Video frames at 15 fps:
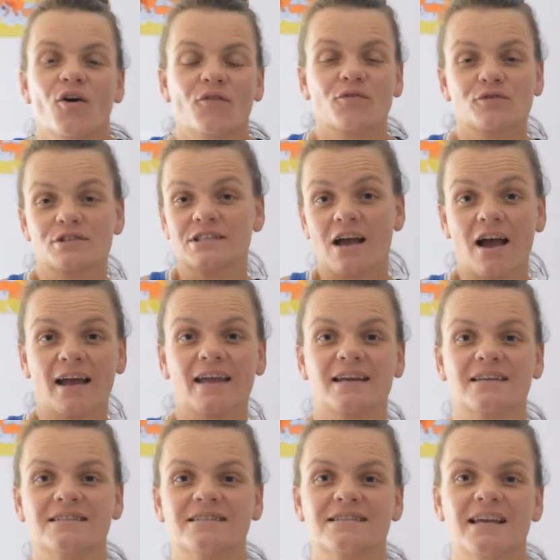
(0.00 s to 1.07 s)
For
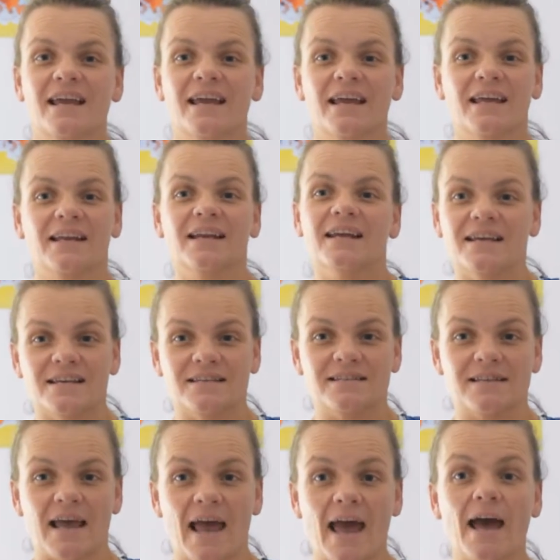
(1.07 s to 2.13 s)
science, it
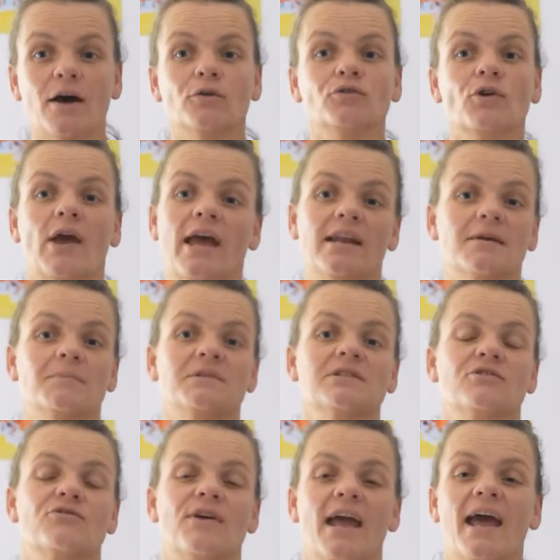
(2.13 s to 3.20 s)
is how do
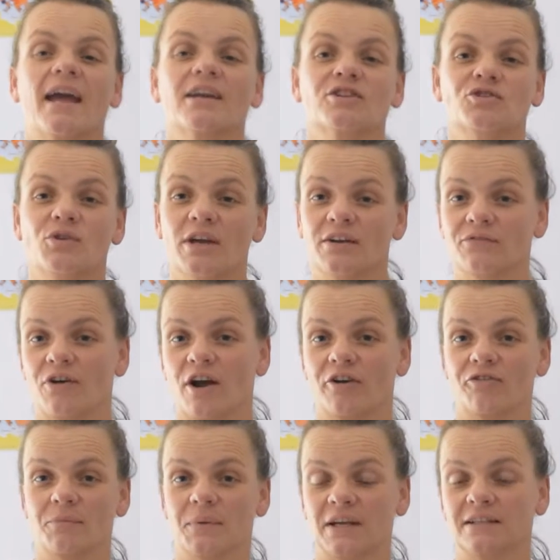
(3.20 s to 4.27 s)
animals react to
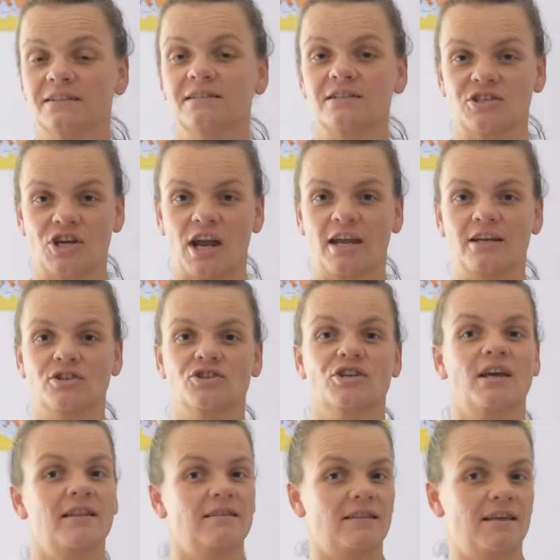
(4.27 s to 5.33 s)
environmental change,
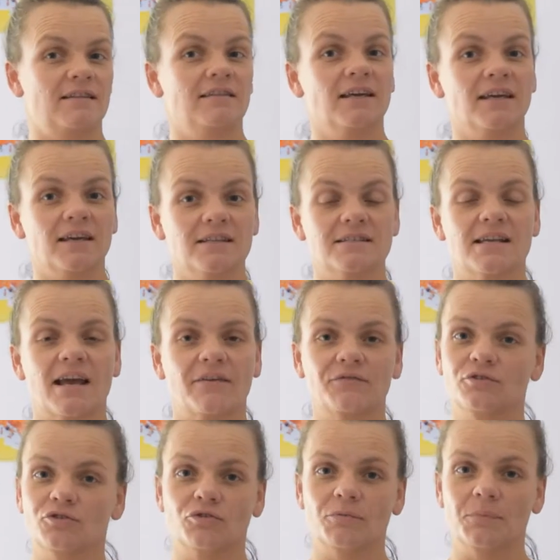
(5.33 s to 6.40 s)
and then the kids have
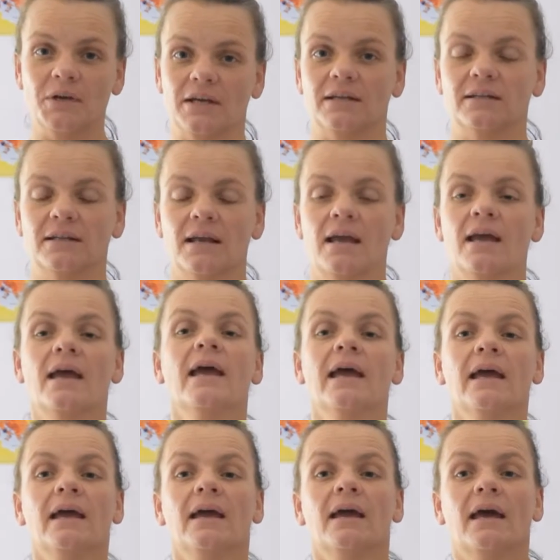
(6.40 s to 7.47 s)
to repeat.
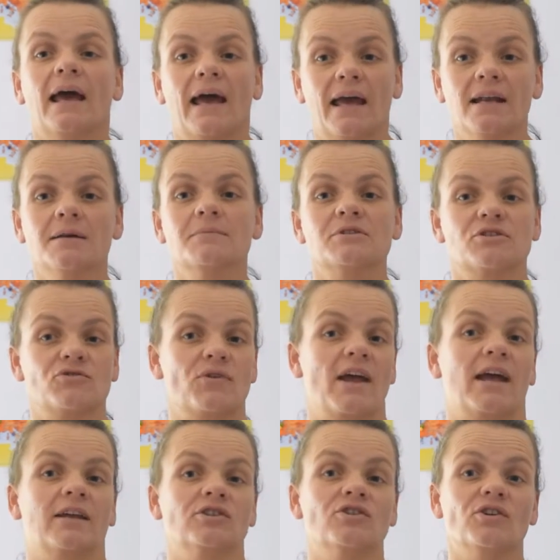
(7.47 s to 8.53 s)
Animals
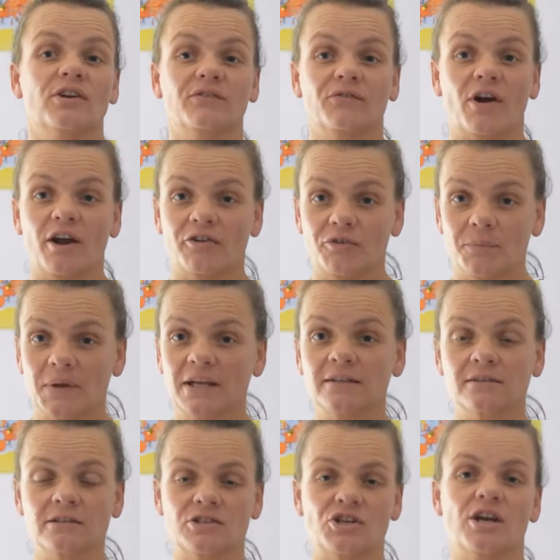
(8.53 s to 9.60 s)
react to
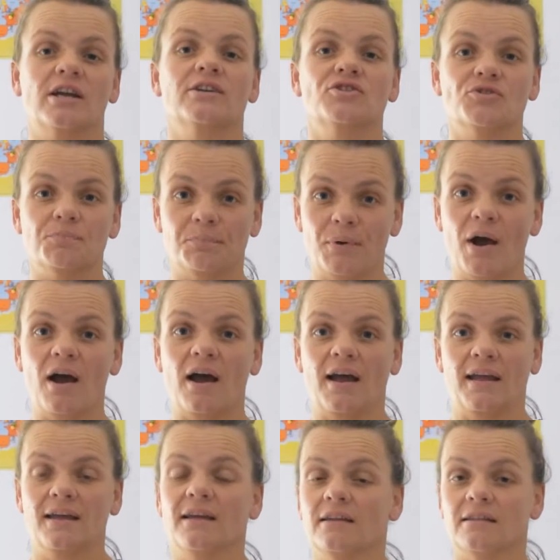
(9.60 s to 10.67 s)
environmental change
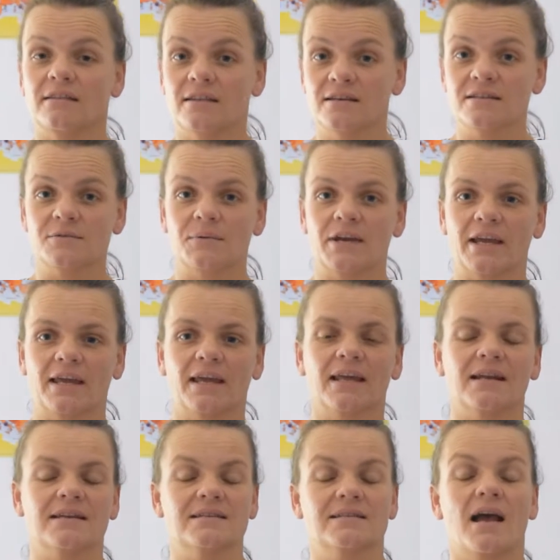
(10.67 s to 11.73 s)
by, this week
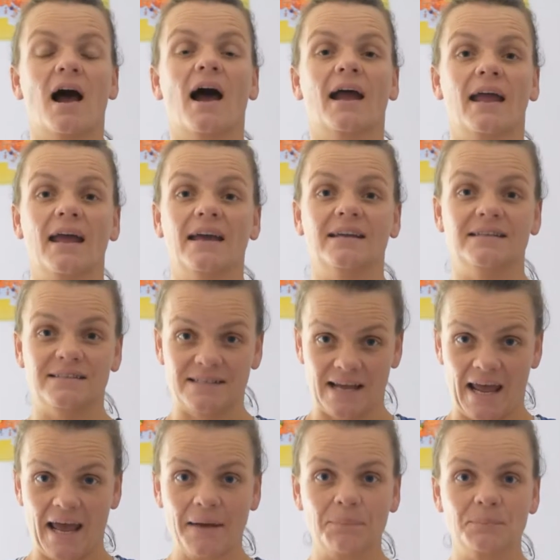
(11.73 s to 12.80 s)
it is
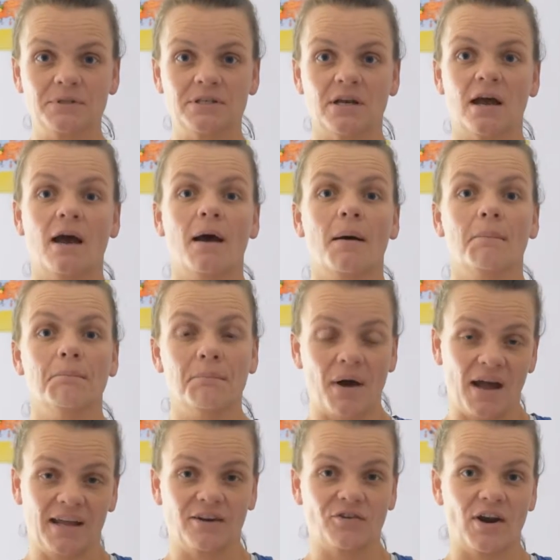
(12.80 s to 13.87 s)
adapt,
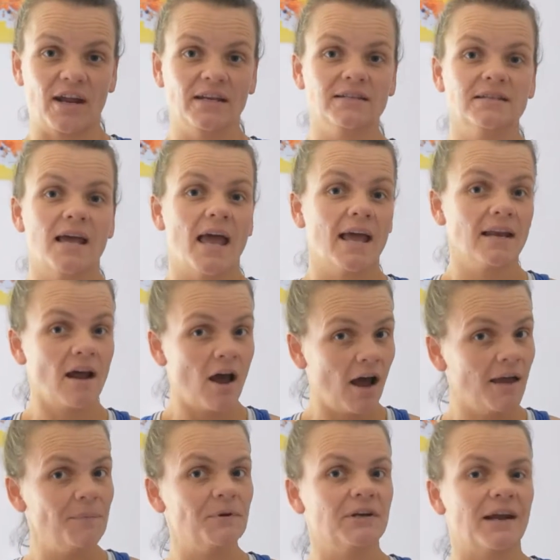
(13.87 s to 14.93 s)
migrate, and
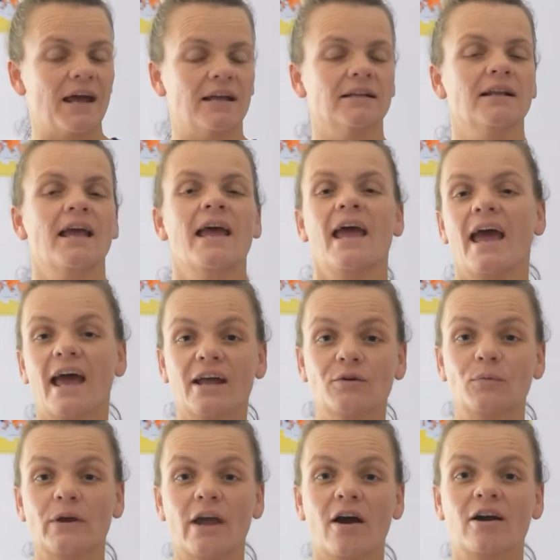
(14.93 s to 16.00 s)
hibernate.
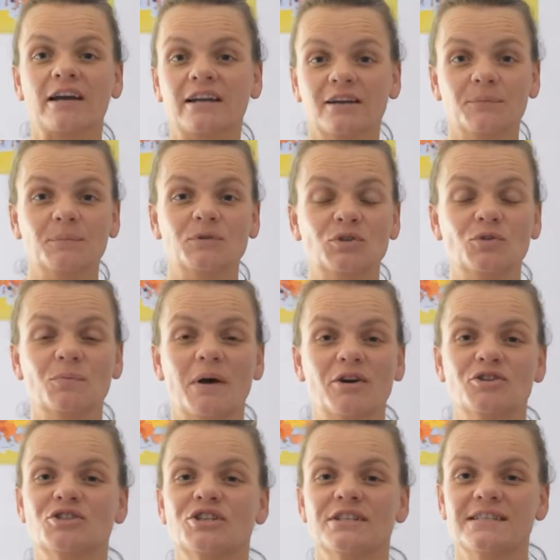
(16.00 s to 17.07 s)
And we are going to do
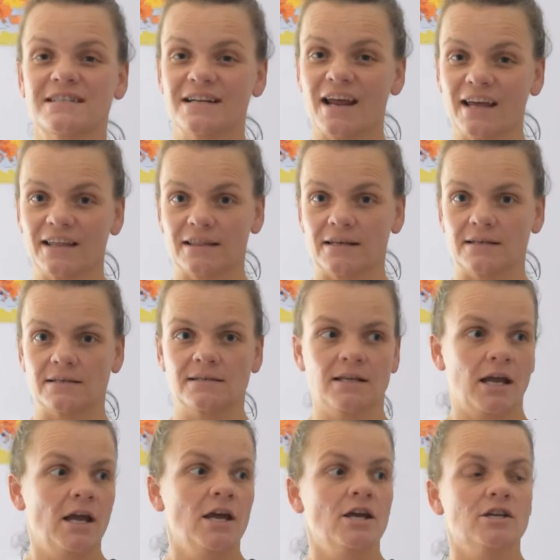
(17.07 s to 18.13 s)
motions like this.
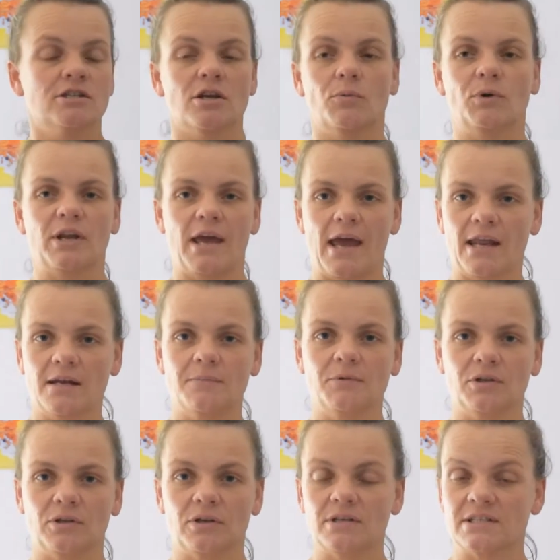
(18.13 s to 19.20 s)
So when
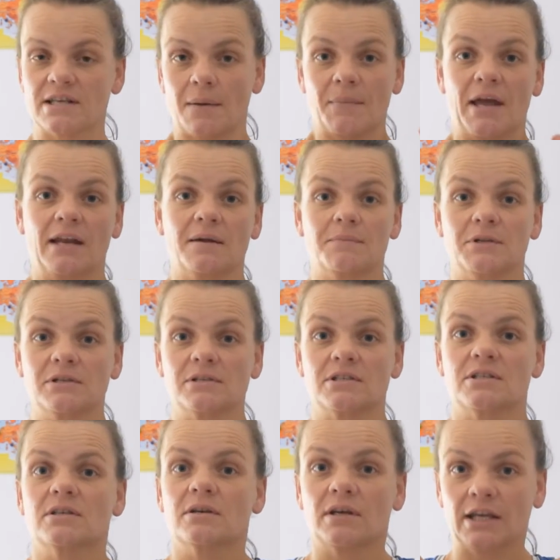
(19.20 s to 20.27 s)
some
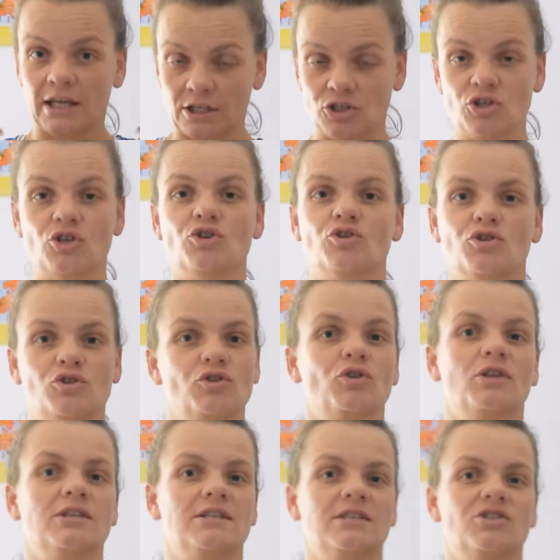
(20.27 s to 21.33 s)
animals get used to
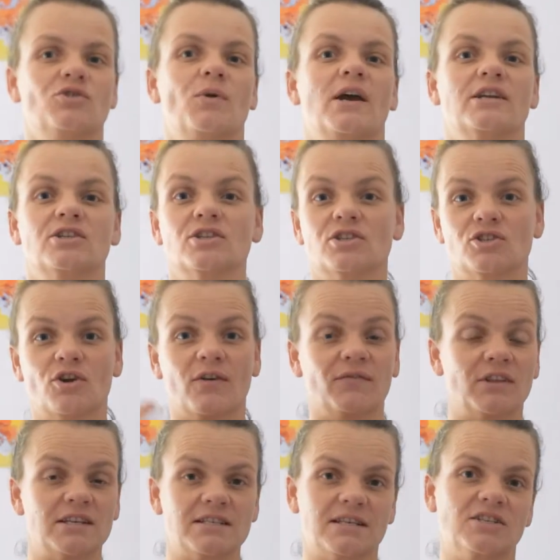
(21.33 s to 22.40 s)
the situation. So if
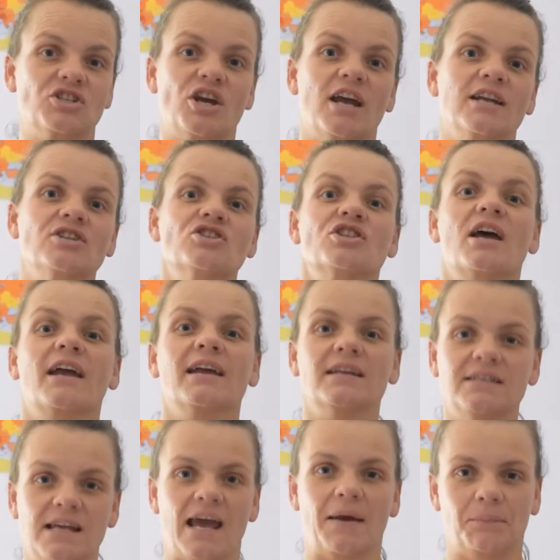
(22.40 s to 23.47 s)
there's a change, they
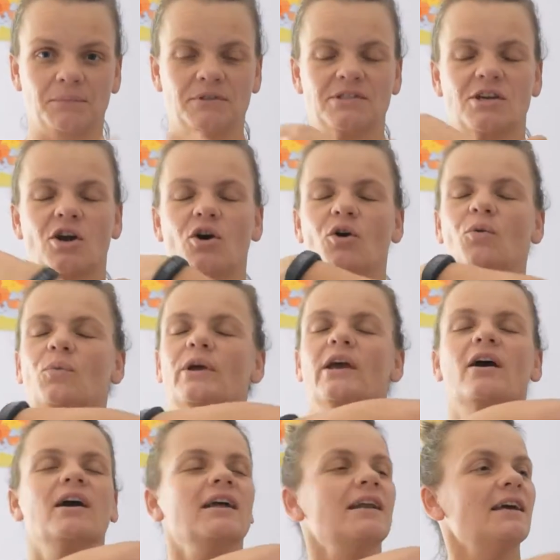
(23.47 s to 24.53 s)
adapt. So we
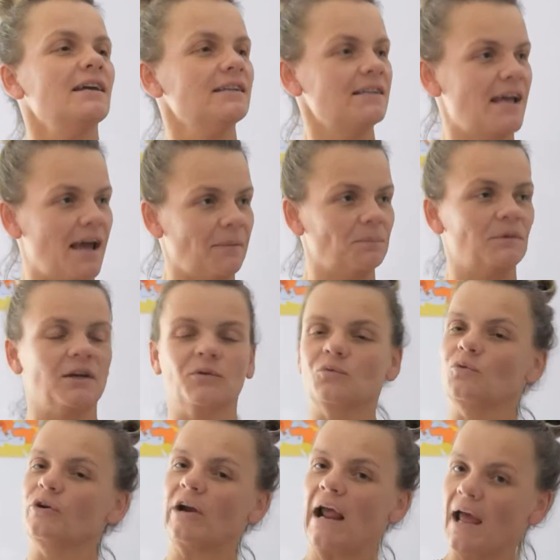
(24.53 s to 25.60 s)
are going to adapt,
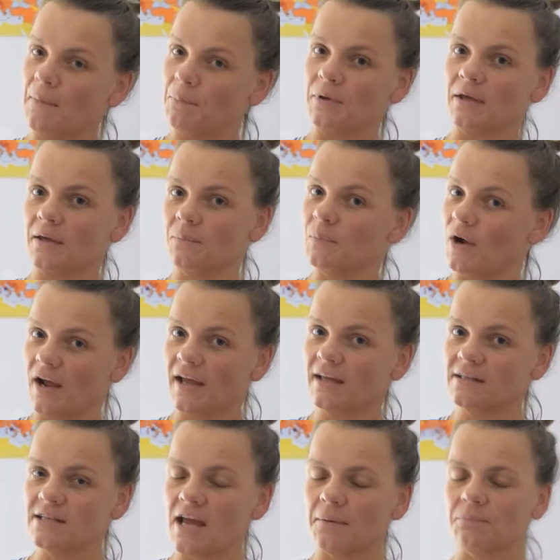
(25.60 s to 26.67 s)
and we're happy by
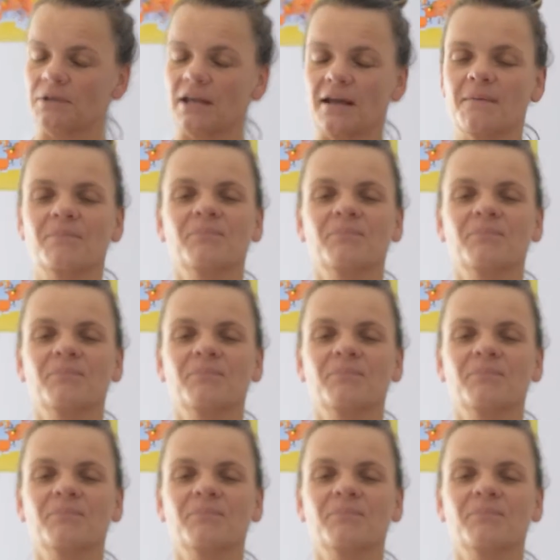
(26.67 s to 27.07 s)
adapting.